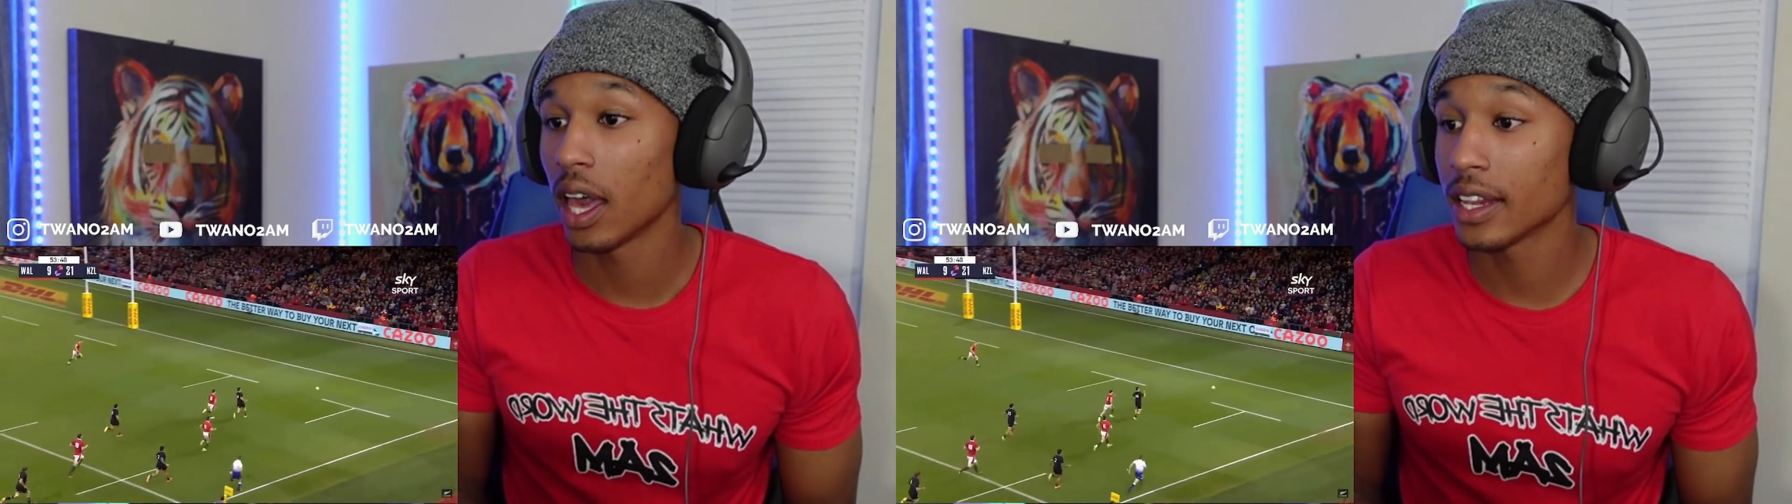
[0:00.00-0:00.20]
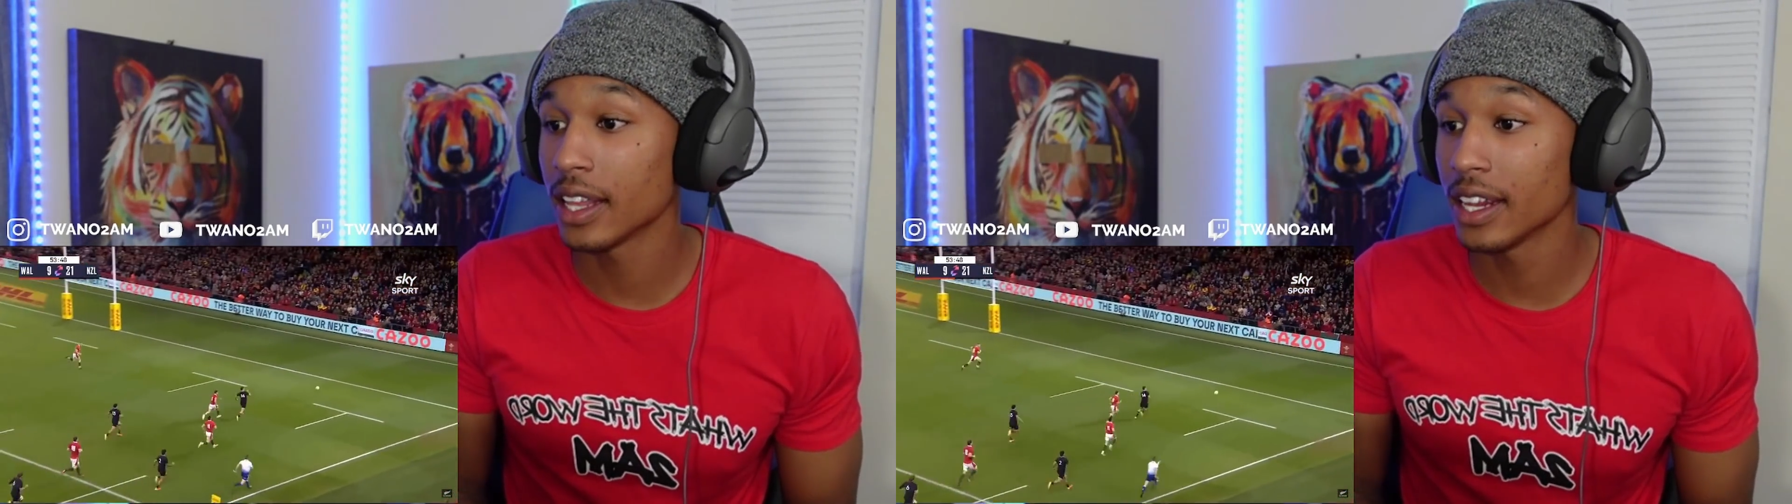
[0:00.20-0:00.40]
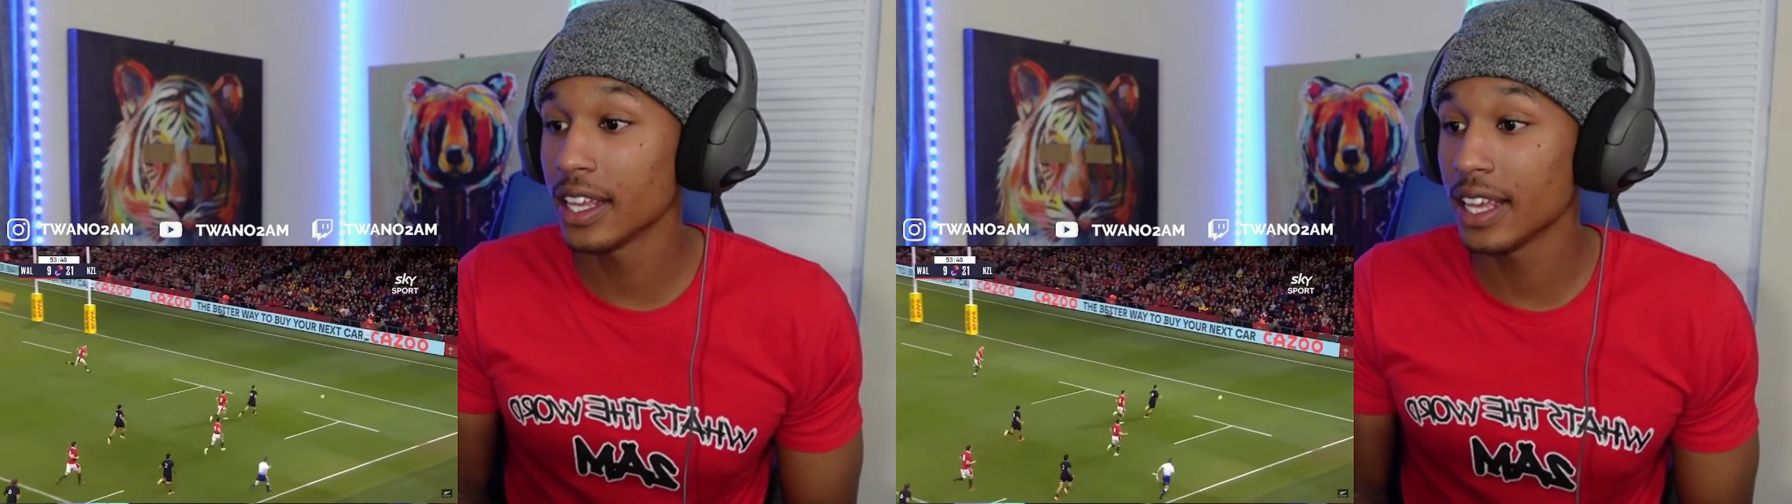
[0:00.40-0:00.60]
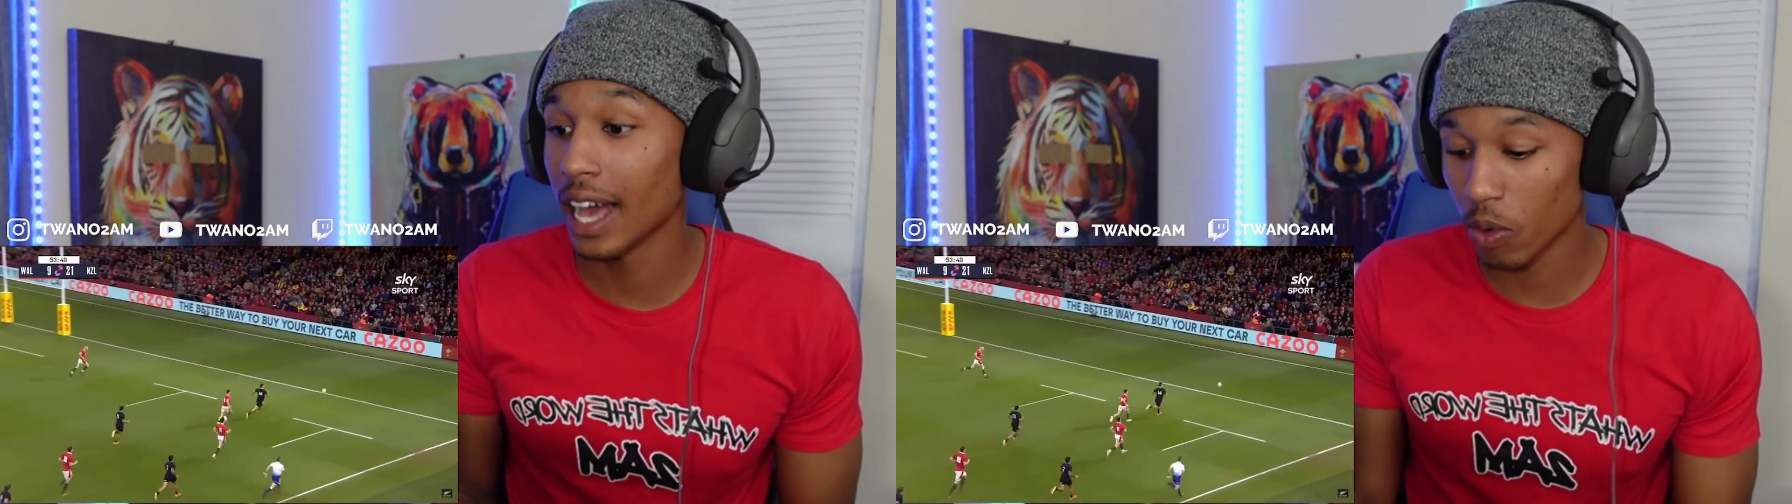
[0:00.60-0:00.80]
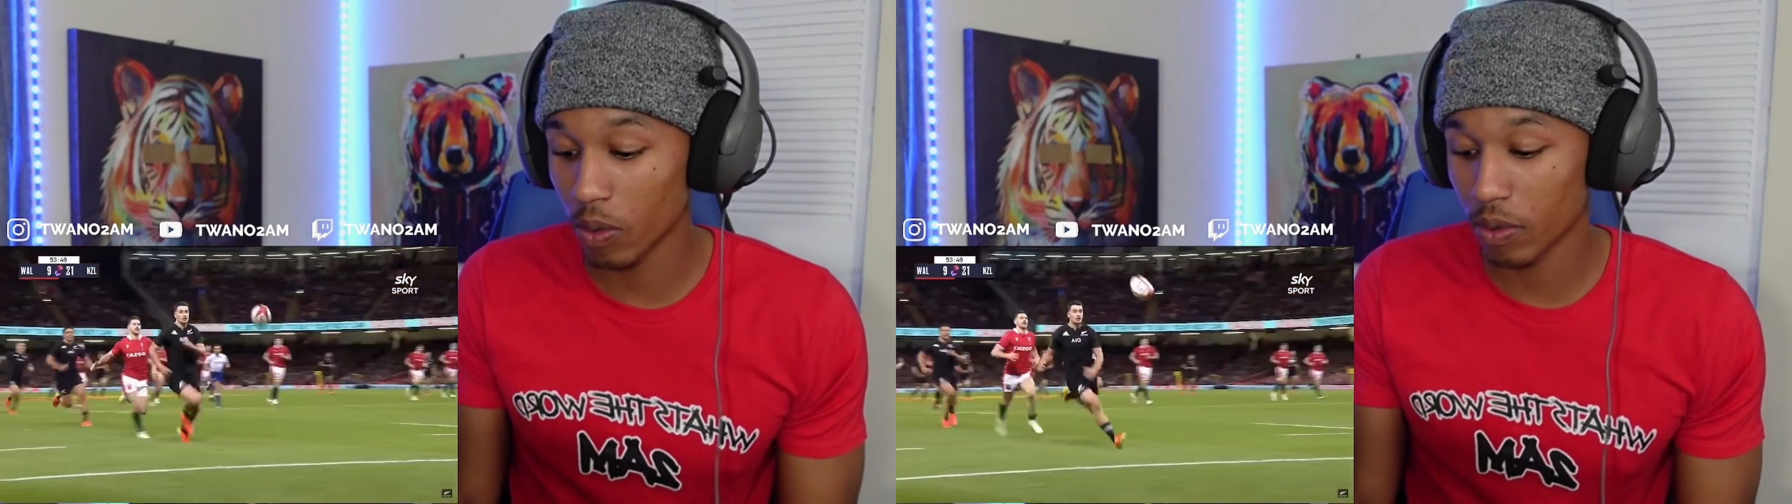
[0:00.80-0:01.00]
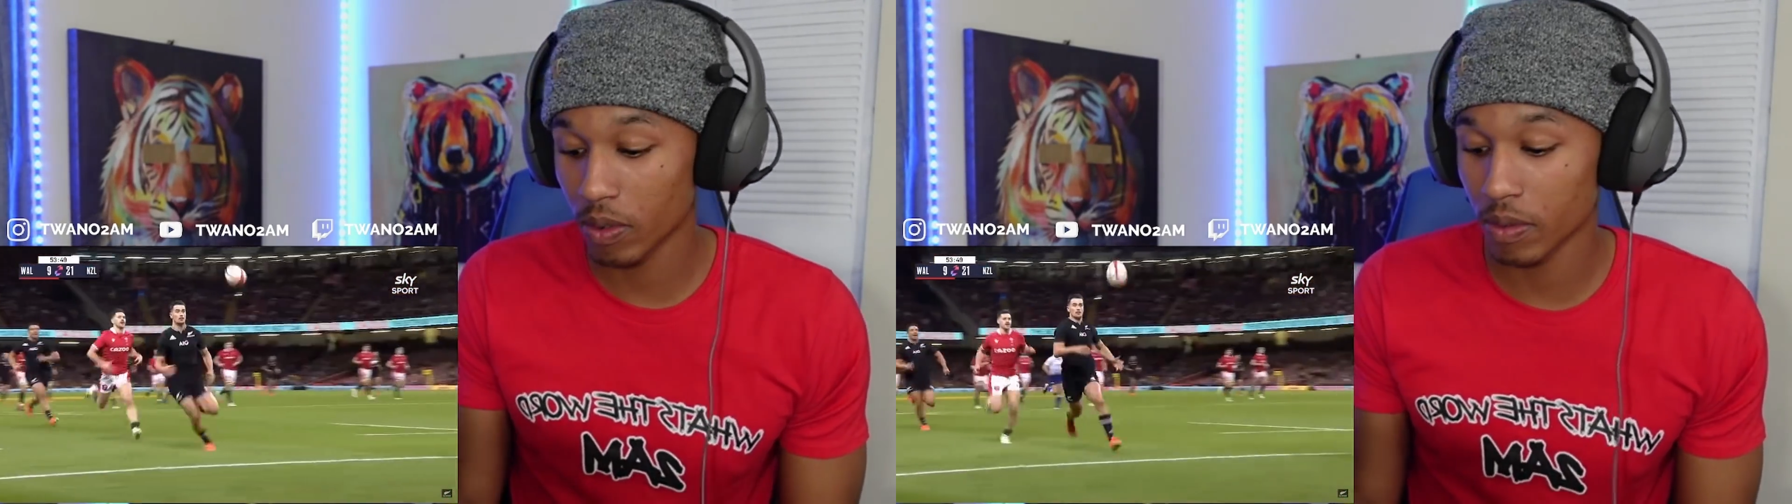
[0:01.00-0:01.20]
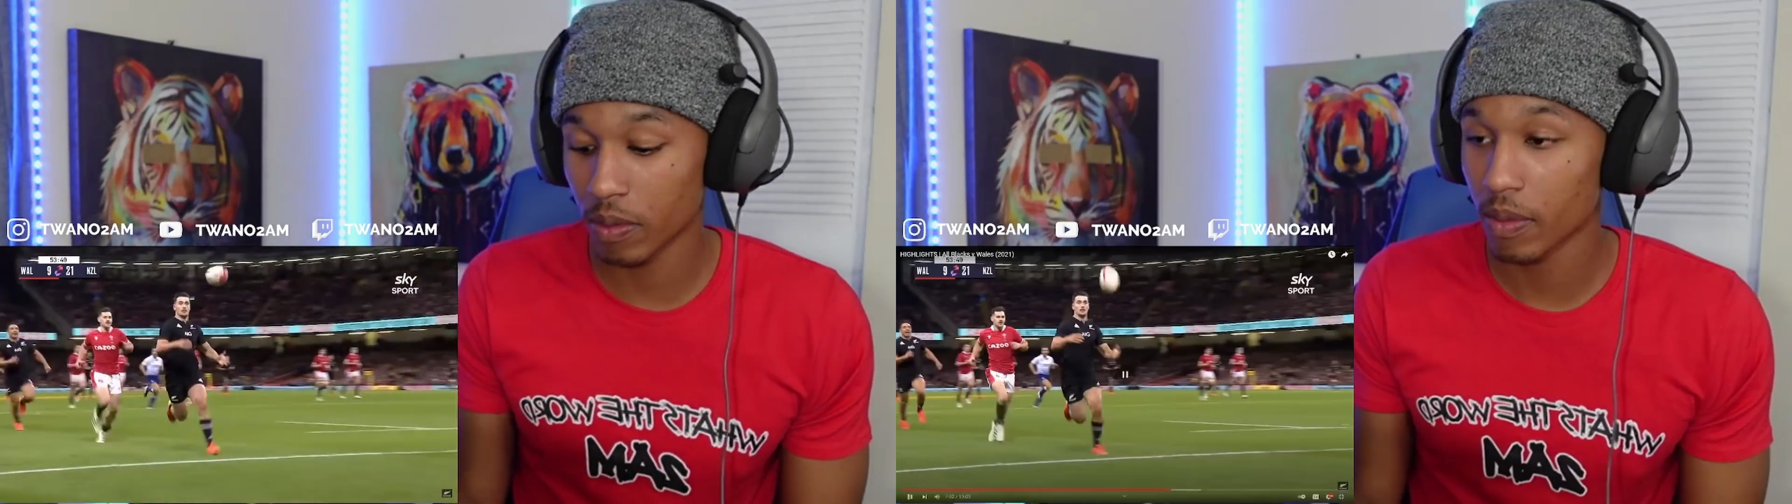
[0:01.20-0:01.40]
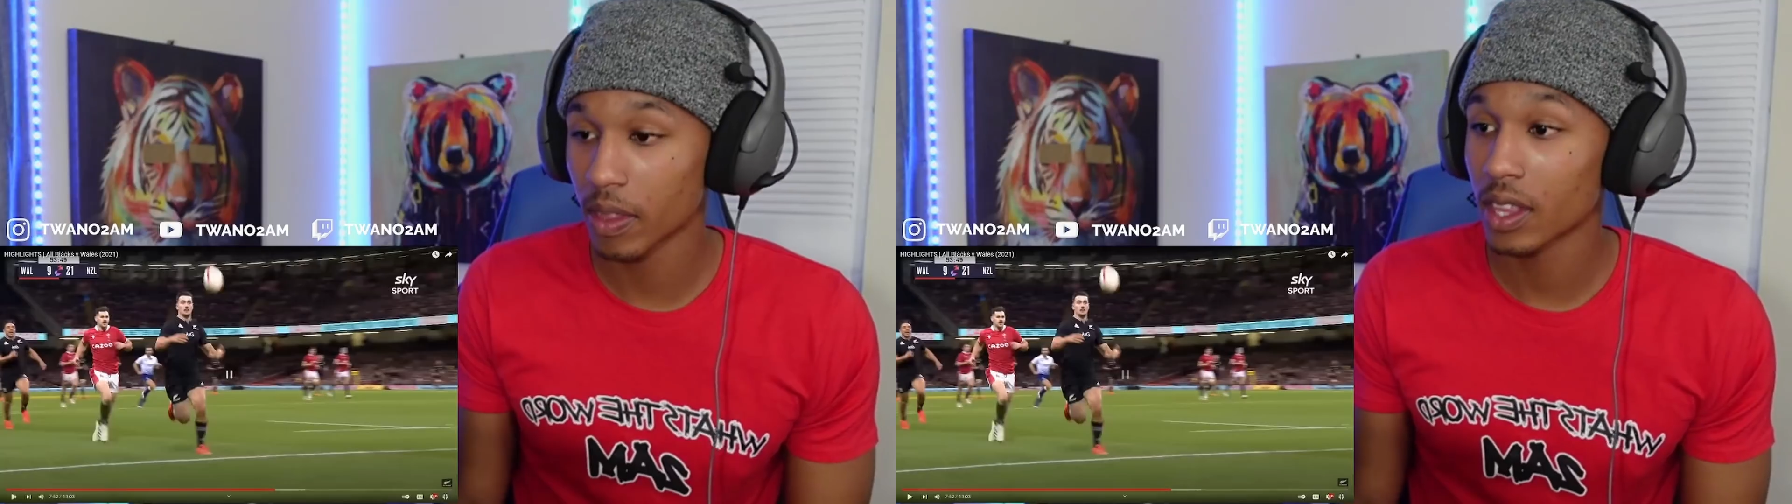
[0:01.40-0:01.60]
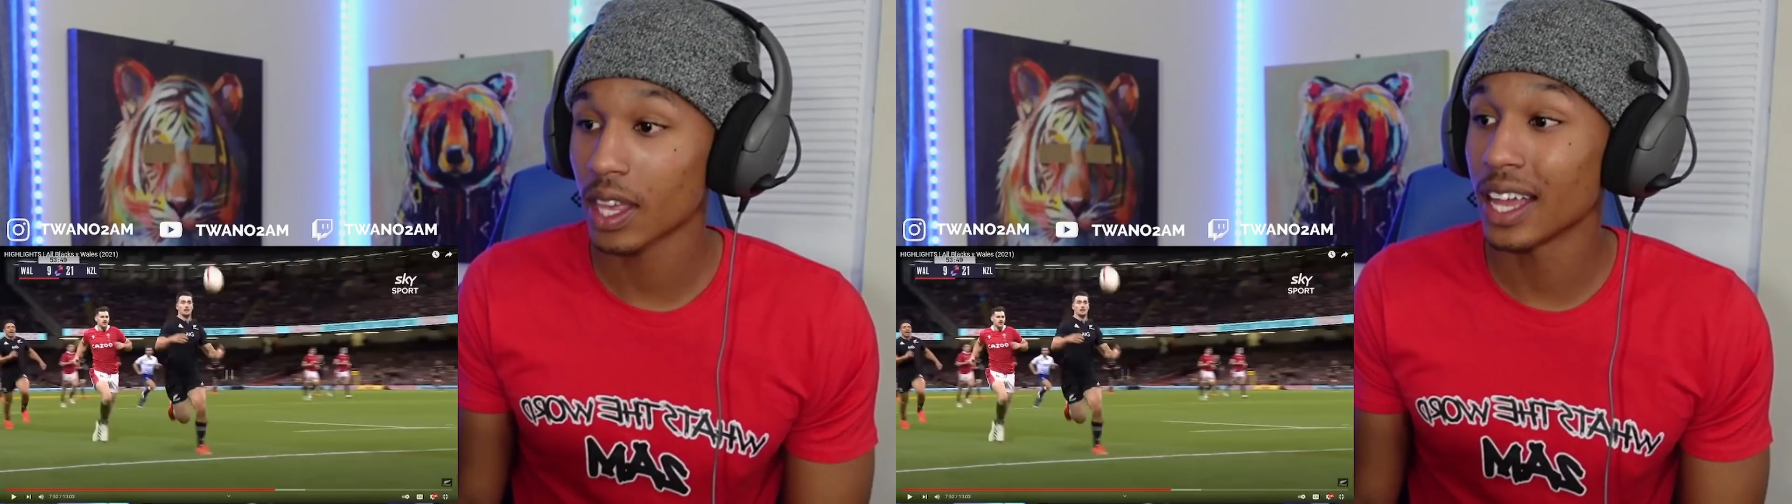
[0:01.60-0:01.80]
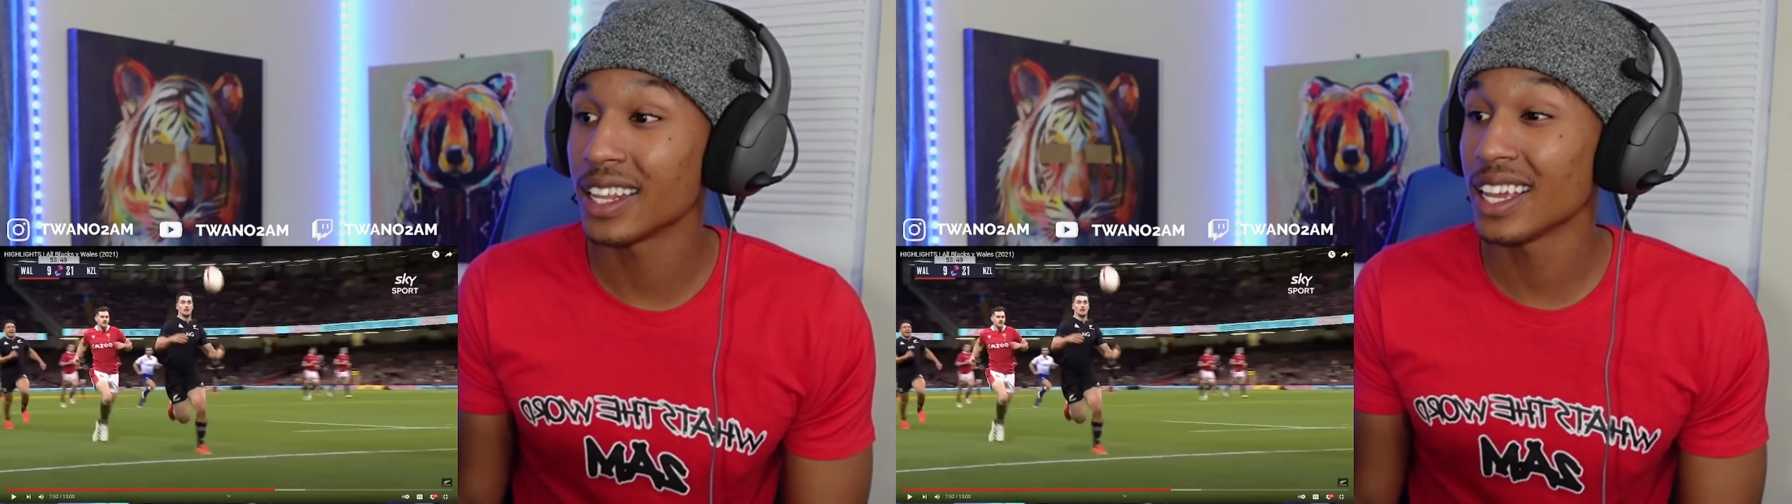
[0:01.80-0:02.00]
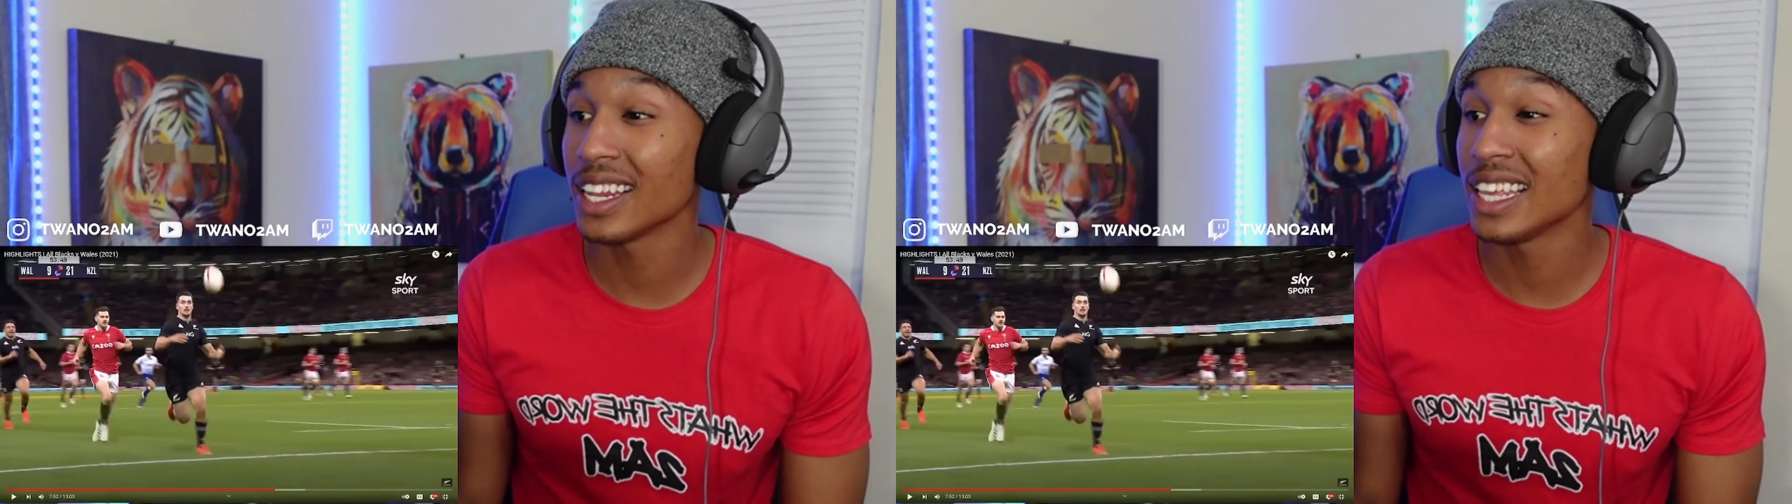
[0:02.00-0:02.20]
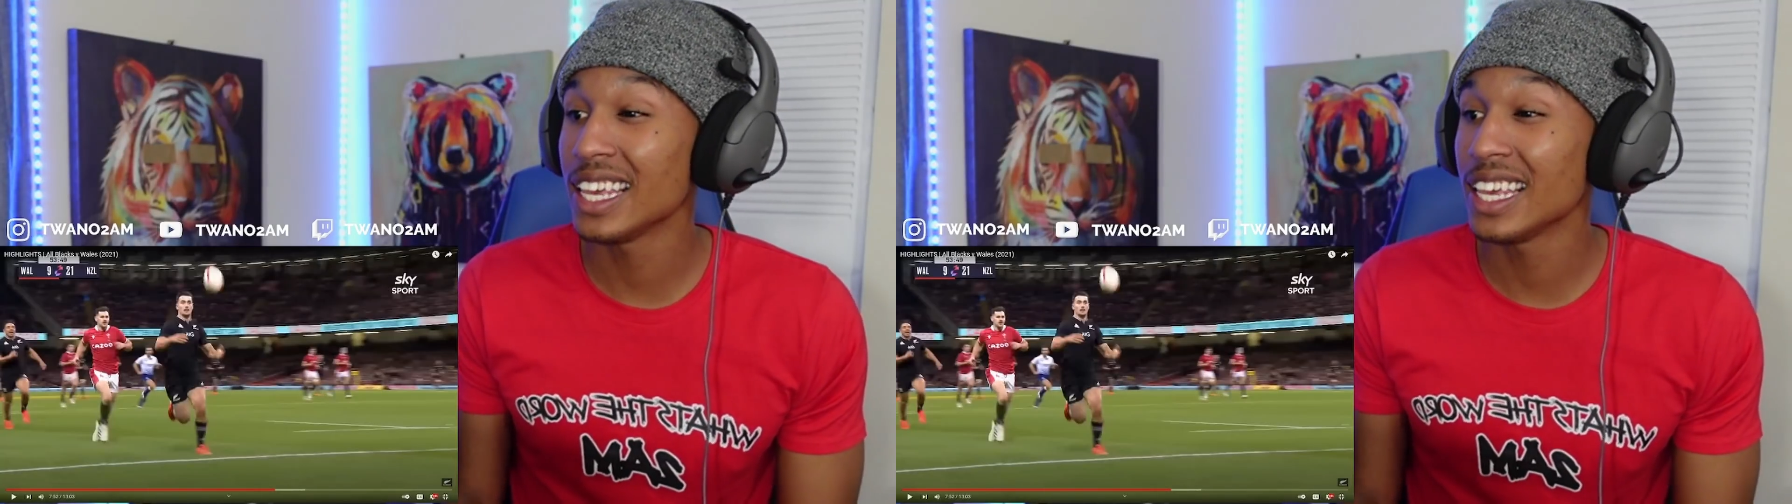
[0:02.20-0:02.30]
And then he